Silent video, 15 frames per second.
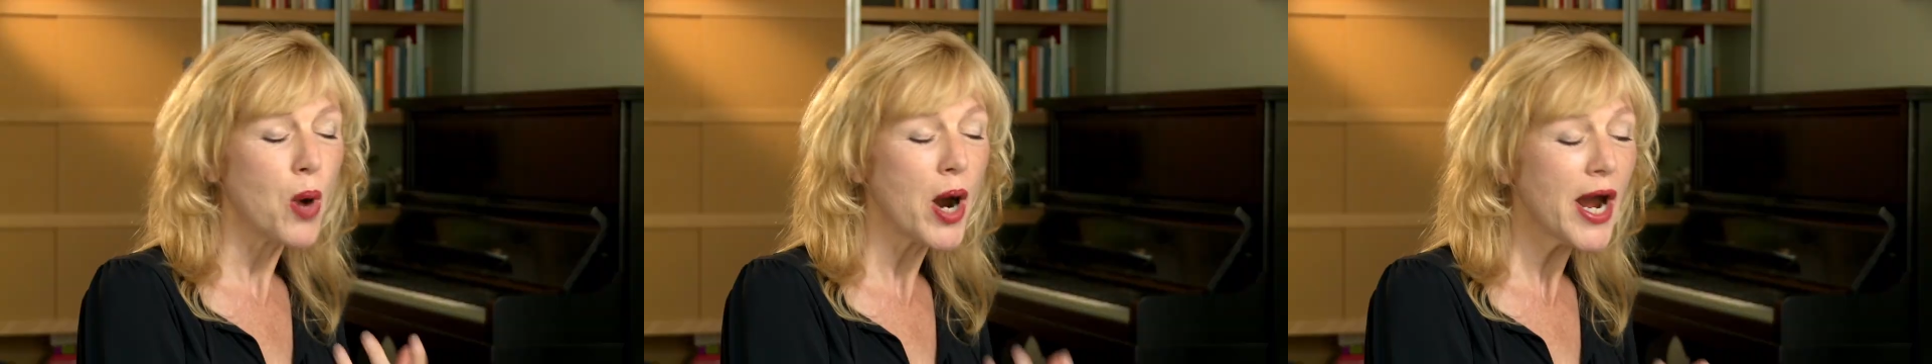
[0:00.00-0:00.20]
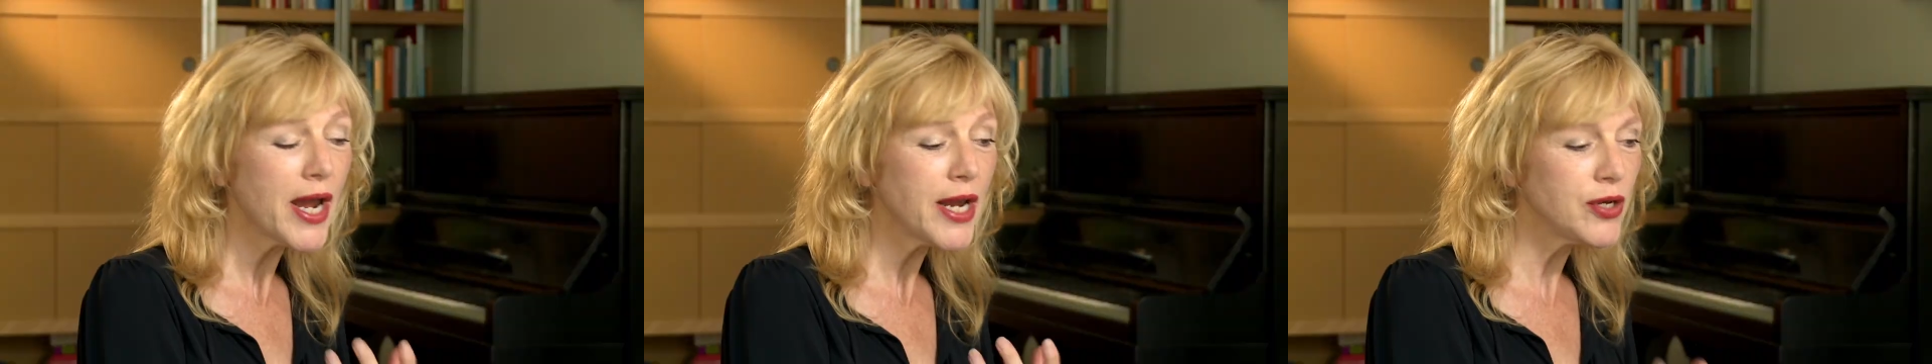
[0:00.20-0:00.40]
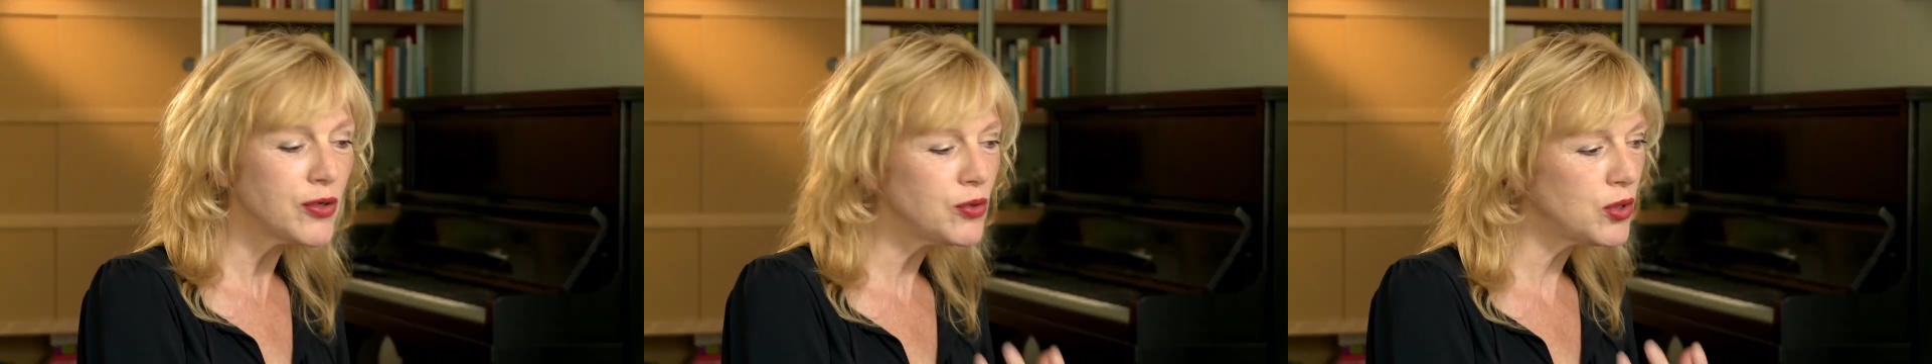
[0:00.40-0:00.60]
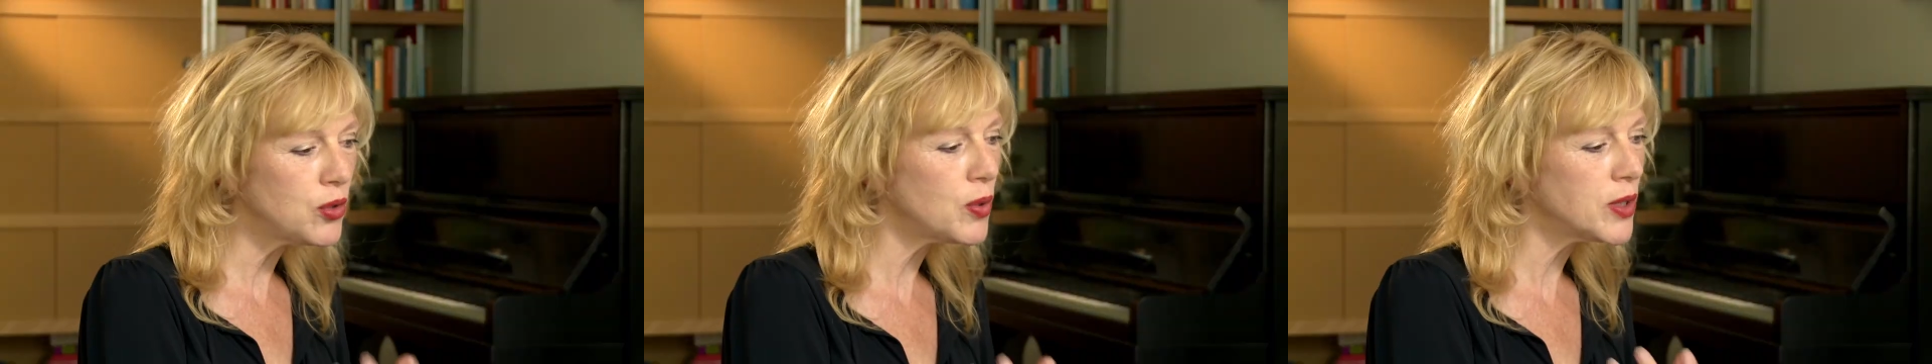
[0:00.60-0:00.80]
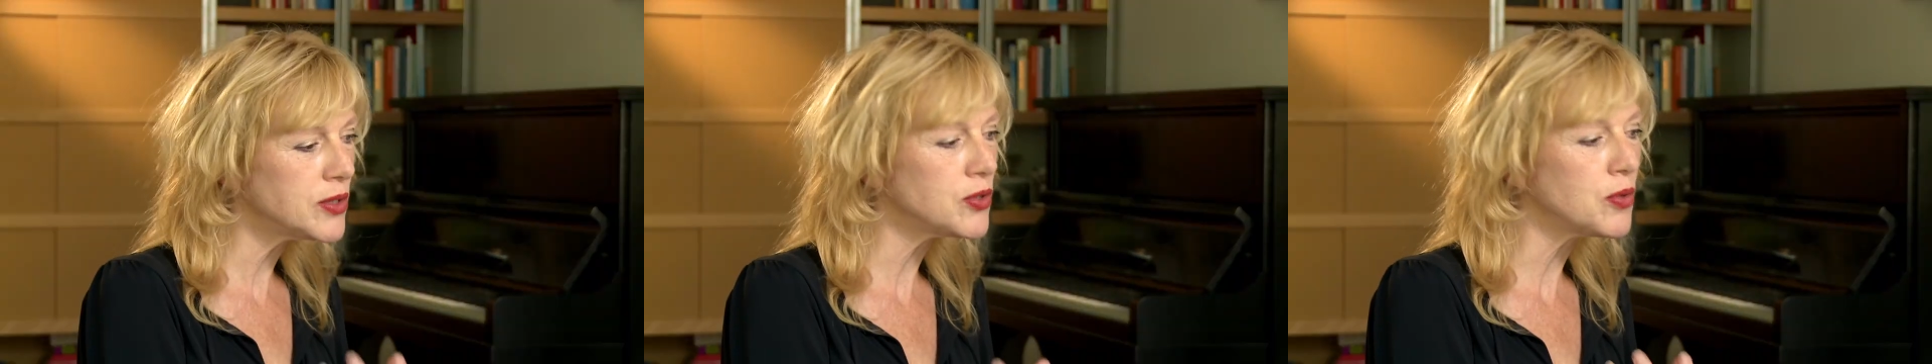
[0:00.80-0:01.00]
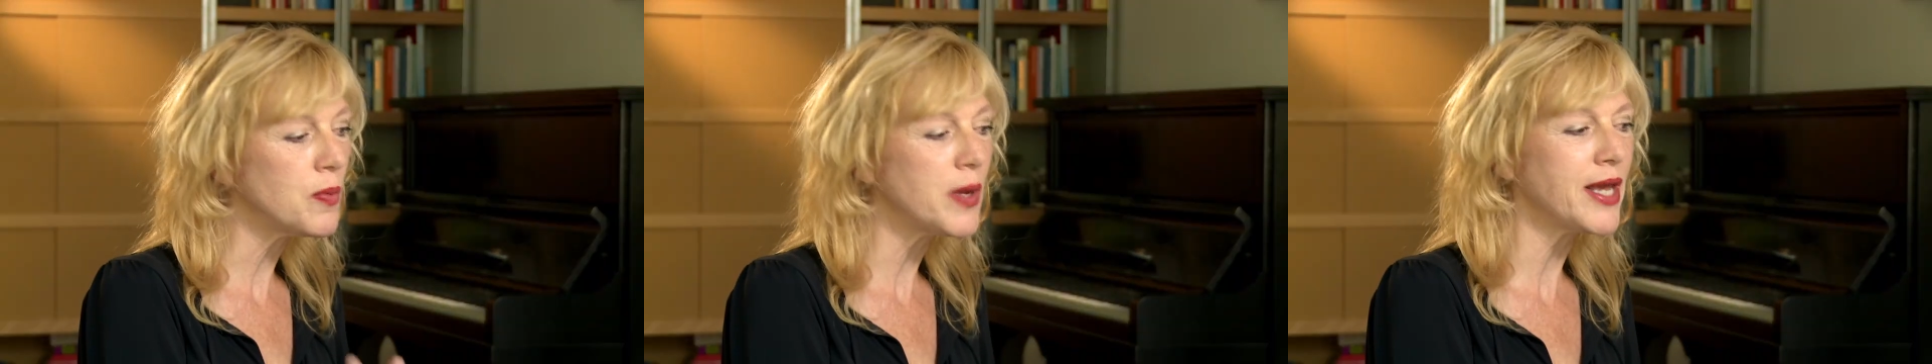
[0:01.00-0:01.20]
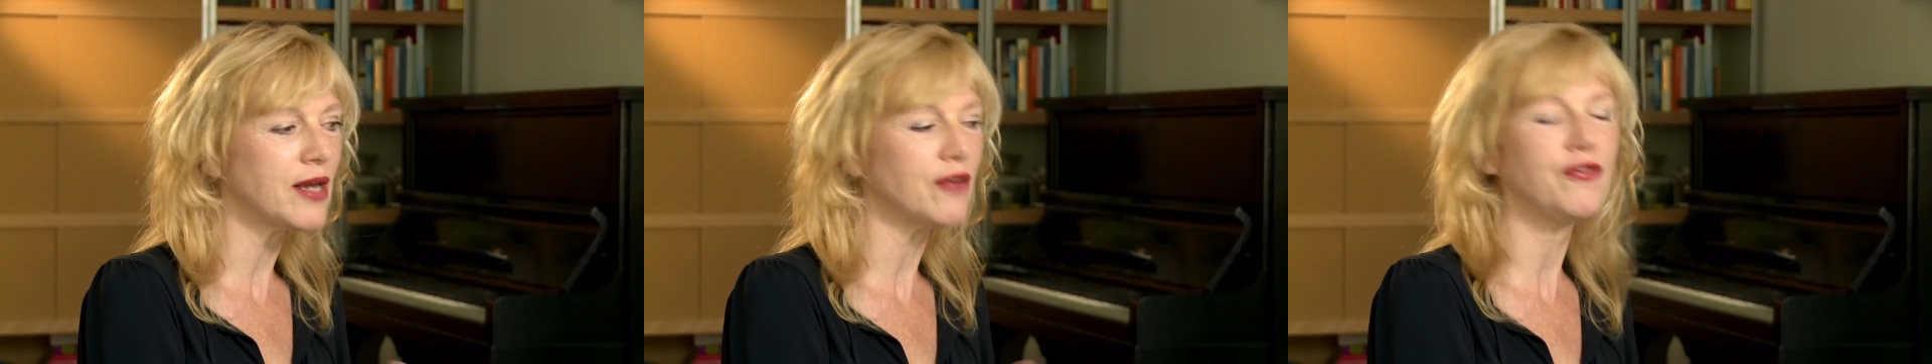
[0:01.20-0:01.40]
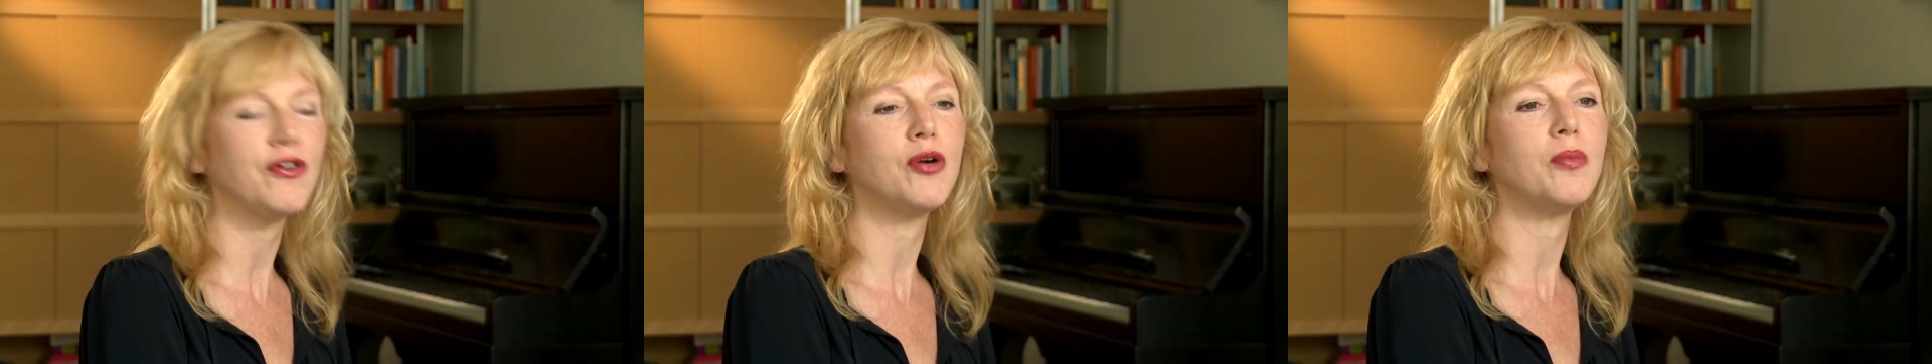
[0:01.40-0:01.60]
why do you want to
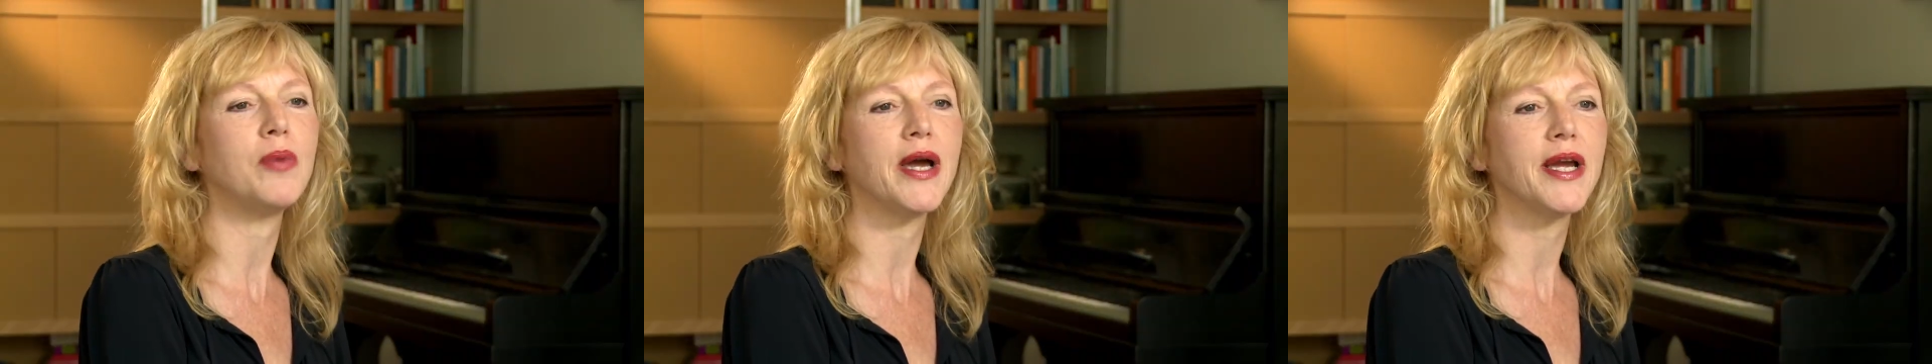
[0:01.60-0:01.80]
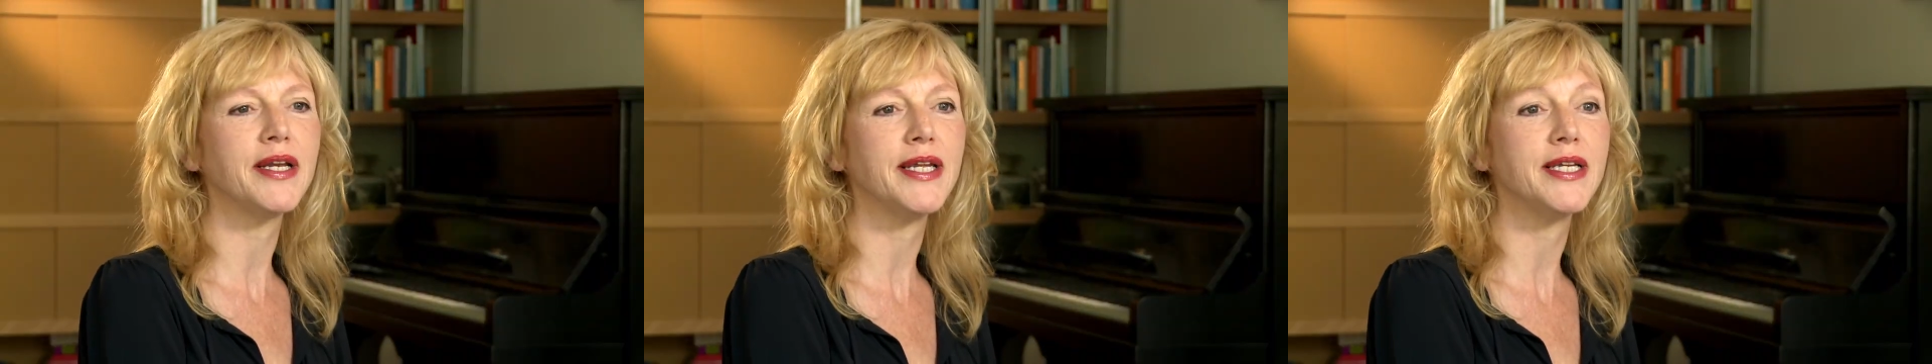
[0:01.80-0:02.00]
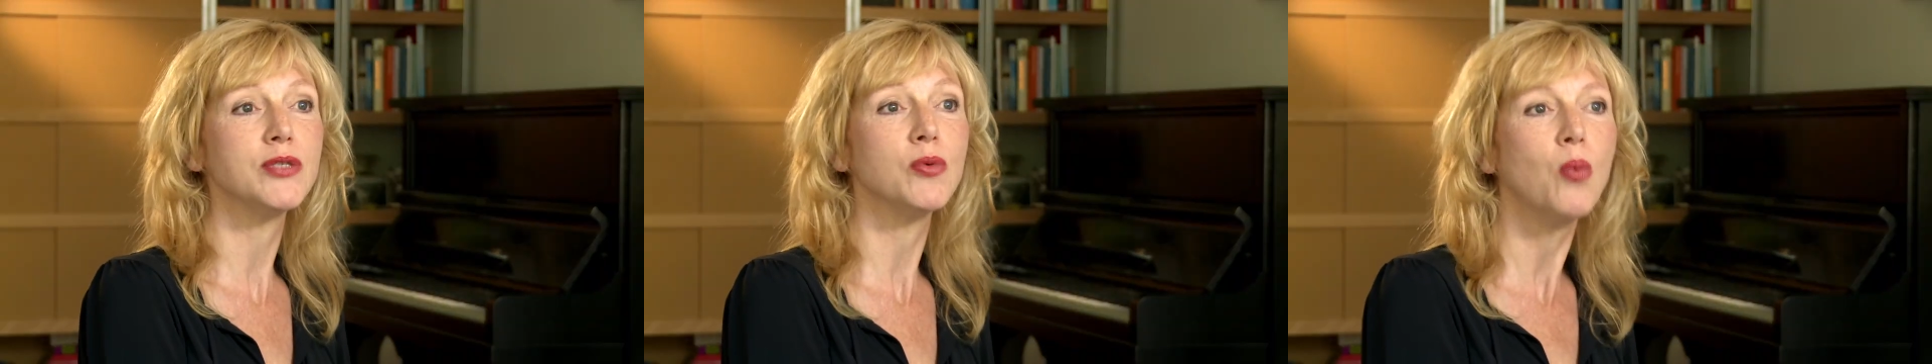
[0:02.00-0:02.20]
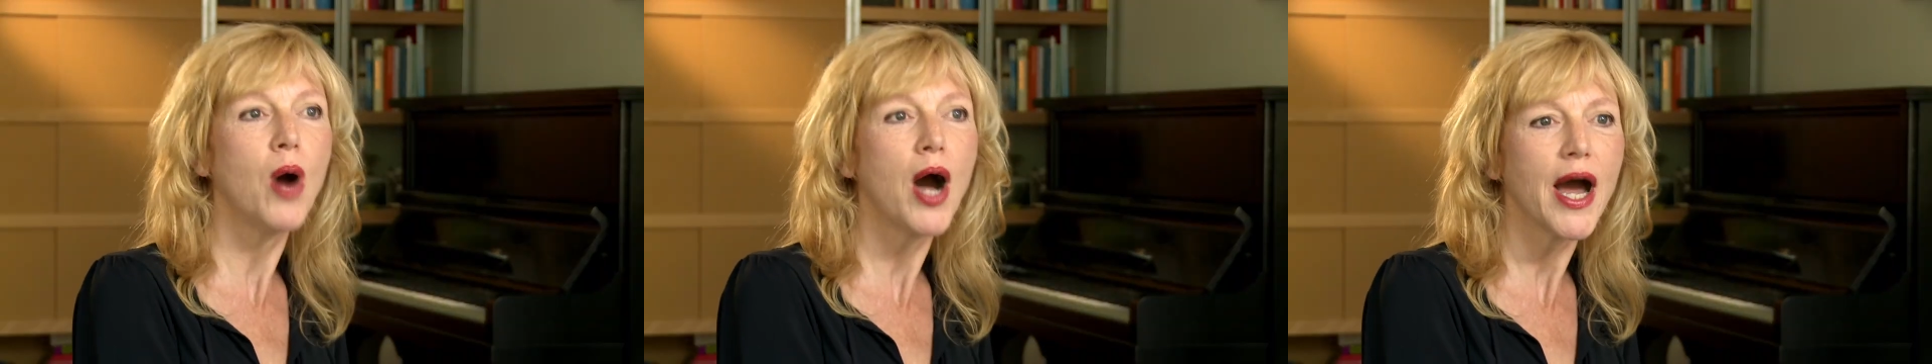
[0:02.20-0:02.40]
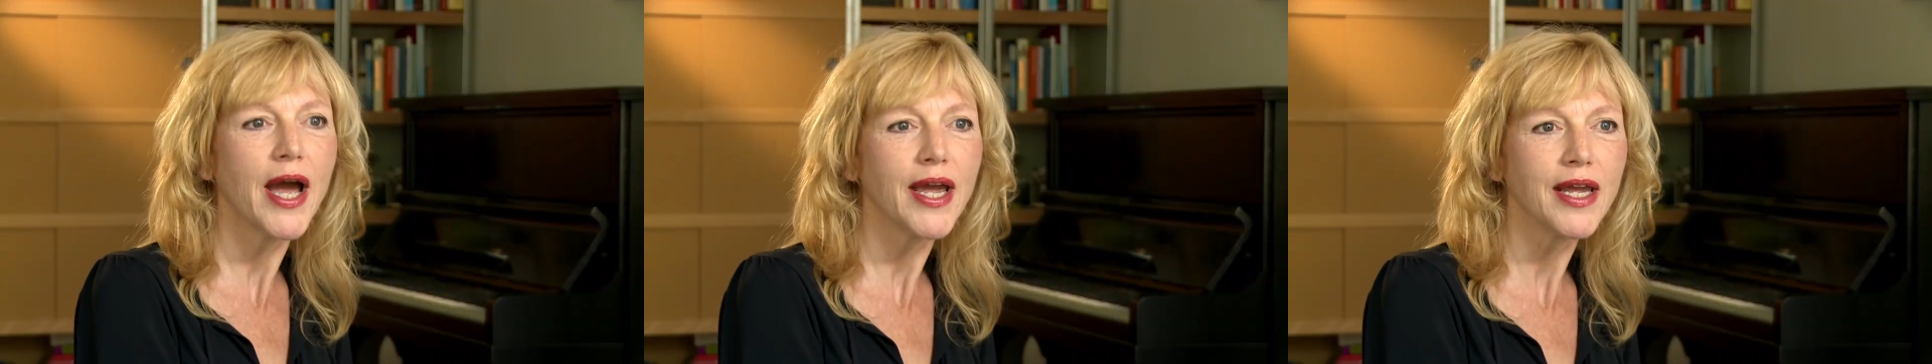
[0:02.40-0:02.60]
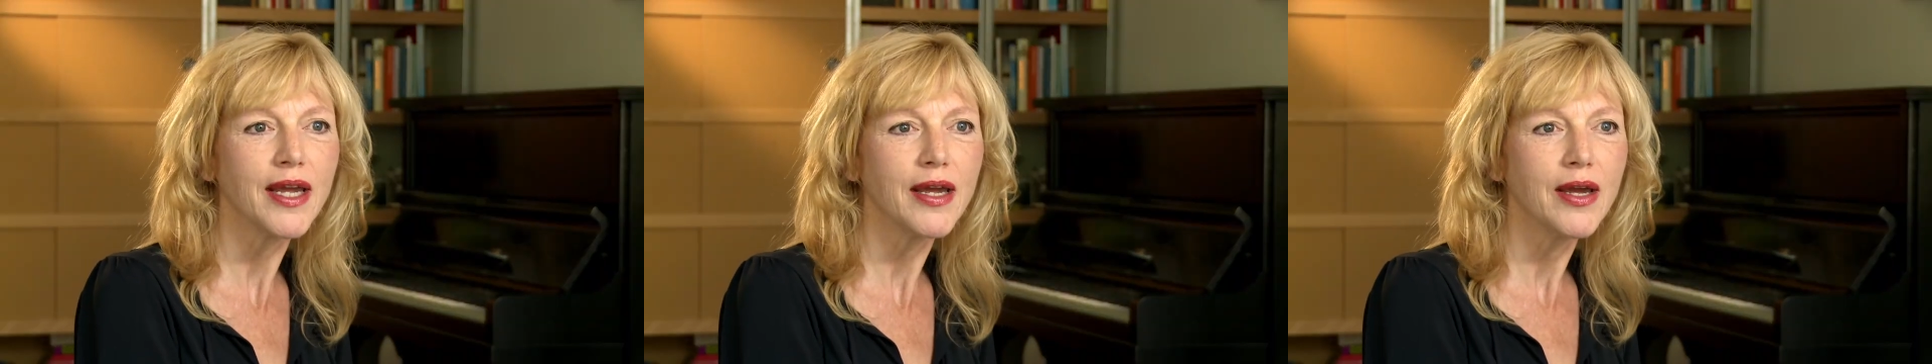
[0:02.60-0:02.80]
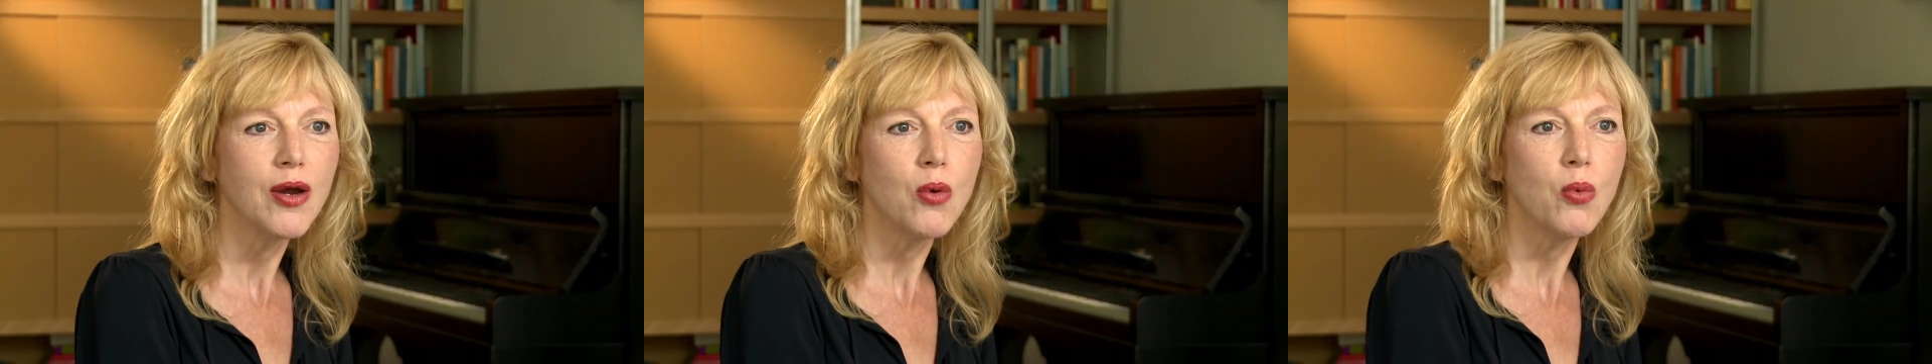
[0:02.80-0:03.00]
make a film like this? Why?